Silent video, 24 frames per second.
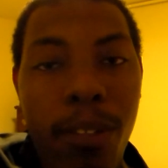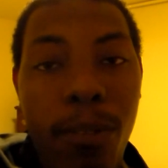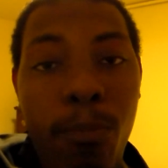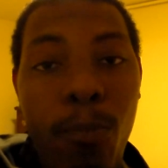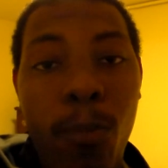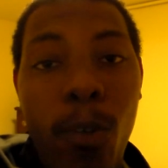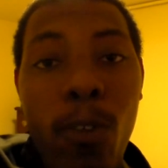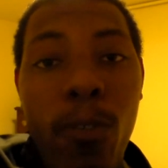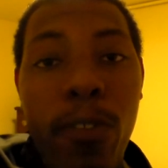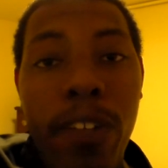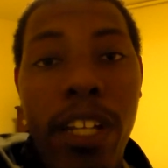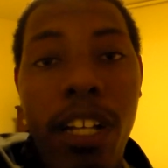
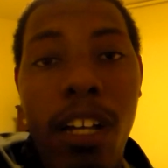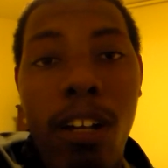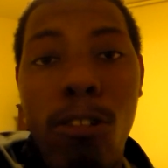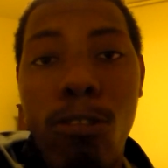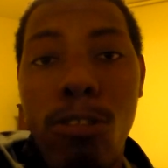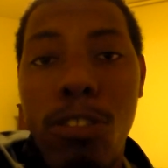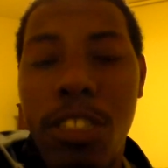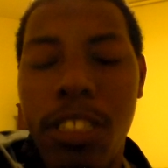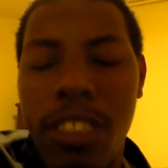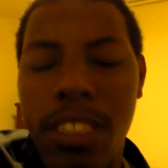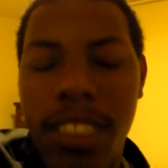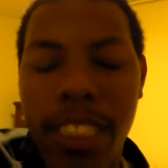movie
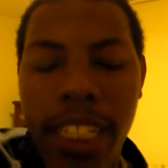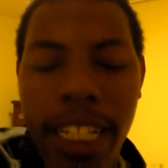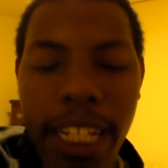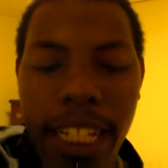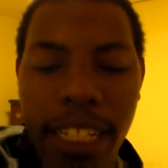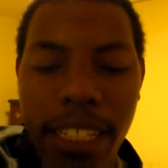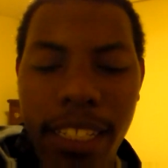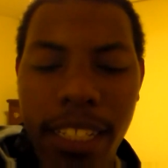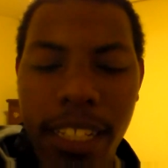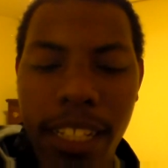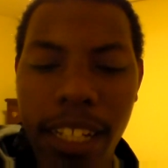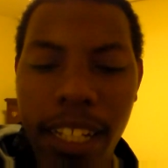Ocean's
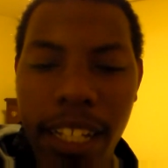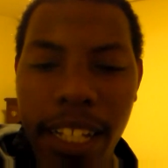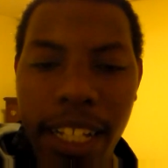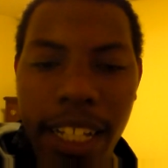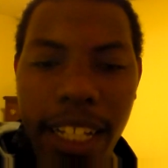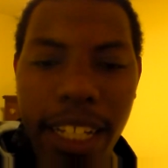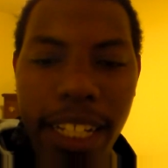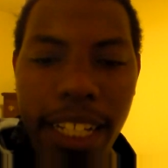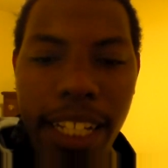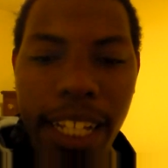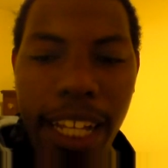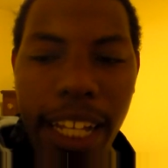8,
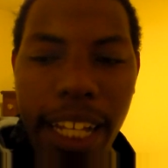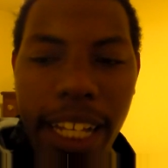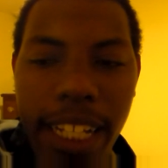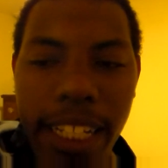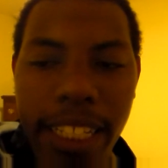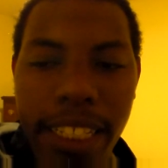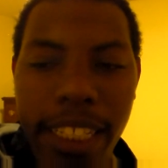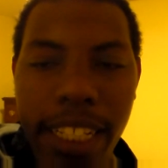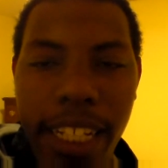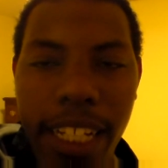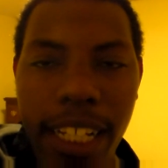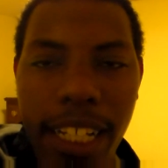
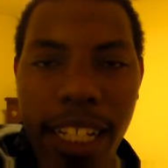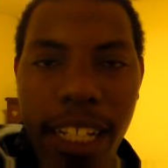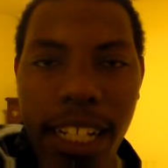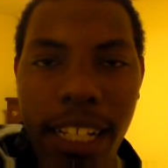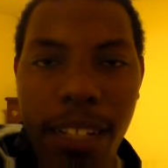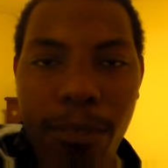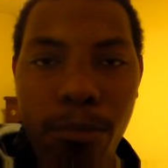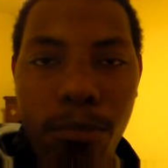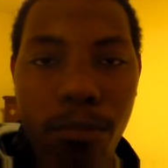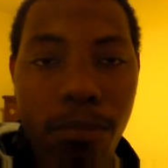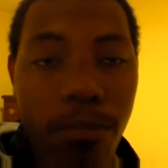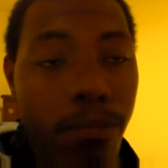and
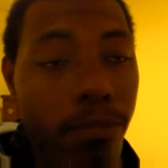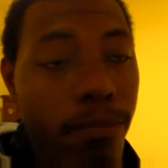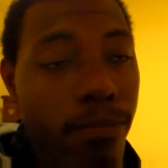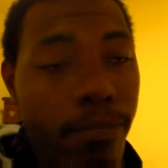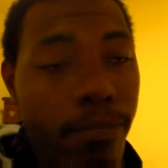I